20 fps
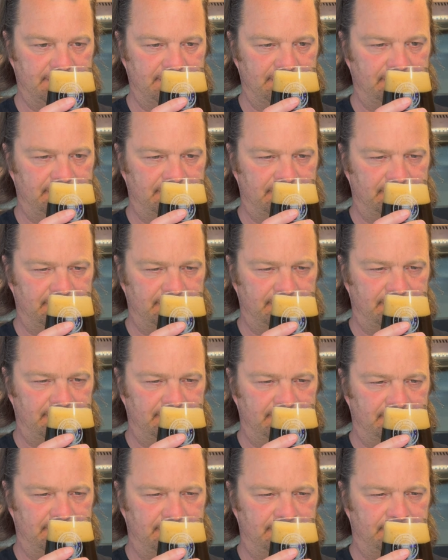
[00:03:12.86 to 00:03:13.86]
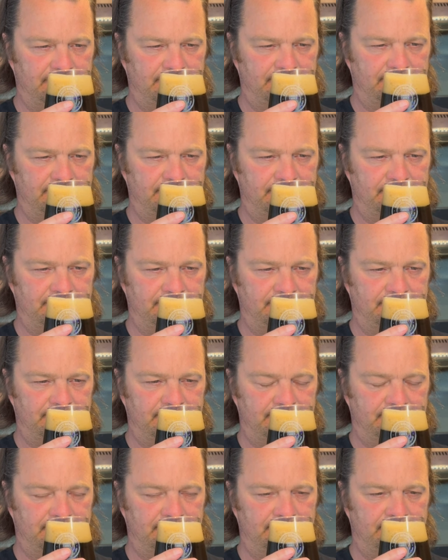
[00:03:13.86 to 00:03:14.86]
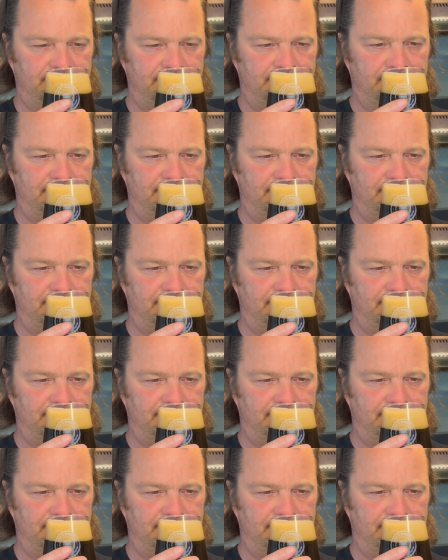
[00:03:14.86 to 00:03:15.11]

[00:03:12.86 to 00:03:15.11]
Nobody speaks.